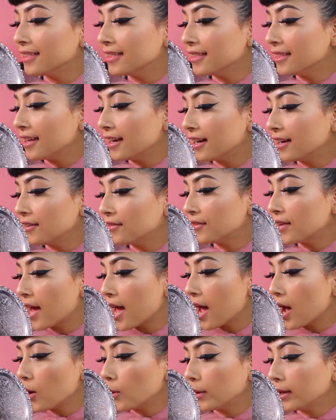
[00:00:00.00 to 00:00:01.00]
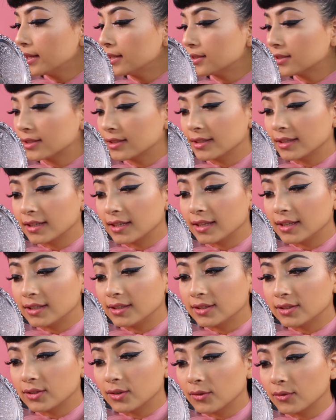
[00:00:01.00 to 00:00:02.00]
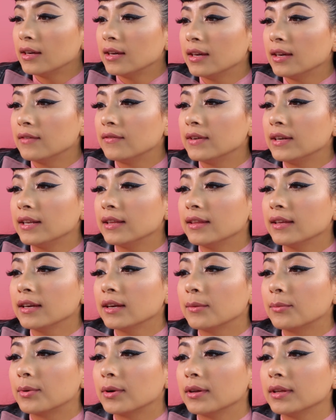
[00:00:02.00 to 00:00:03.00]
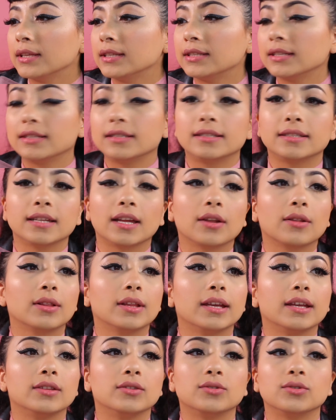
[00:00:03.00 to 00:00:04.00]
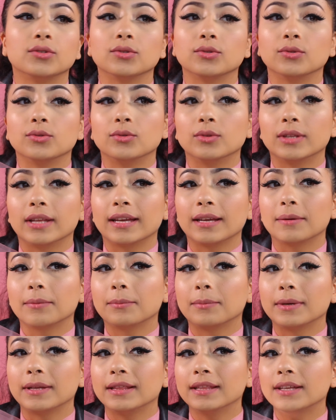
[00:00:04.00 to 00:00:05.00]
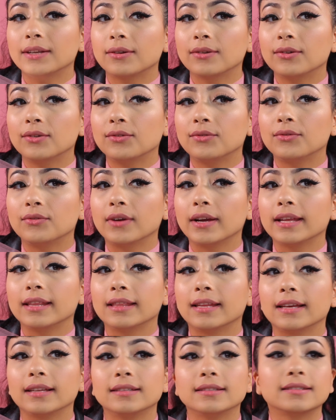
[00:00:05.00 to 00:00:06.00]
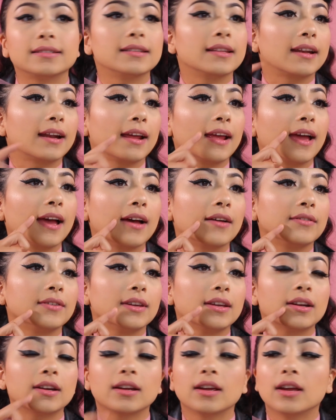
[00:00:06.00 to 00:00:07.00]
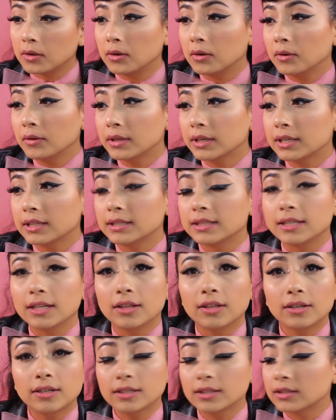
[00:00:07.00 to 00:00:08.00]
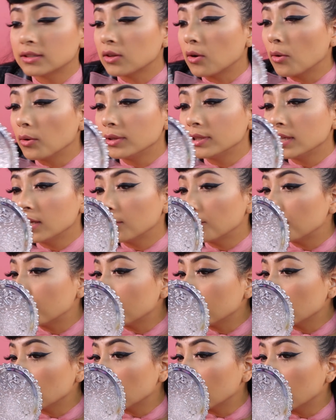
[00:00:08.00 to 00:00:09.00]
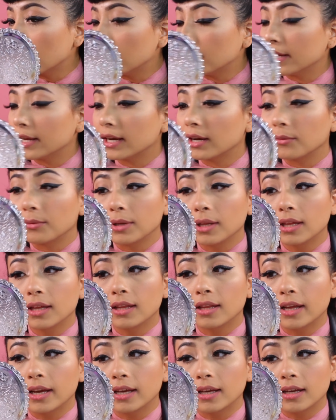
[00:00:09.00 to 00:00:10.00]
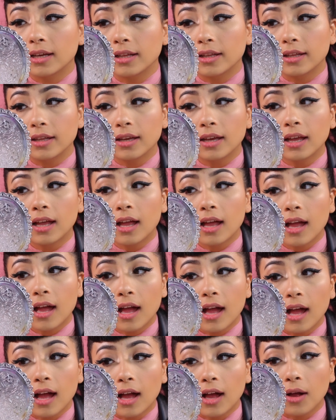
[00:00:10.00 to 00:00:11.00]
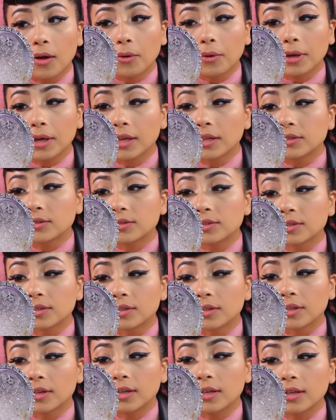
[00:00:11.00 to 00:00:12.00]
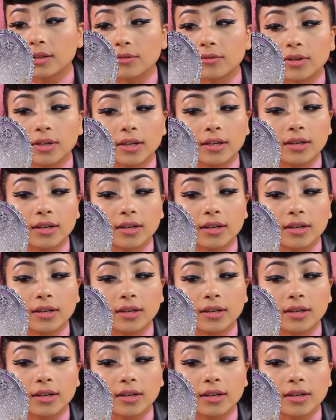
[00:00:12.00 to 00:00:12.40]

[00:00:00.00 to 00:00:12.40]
love how it's looking. So if anything, it probably did settle into like my little fine lines that I have here. You know, the concealer is holding up pretty well, and I really like how it's looking right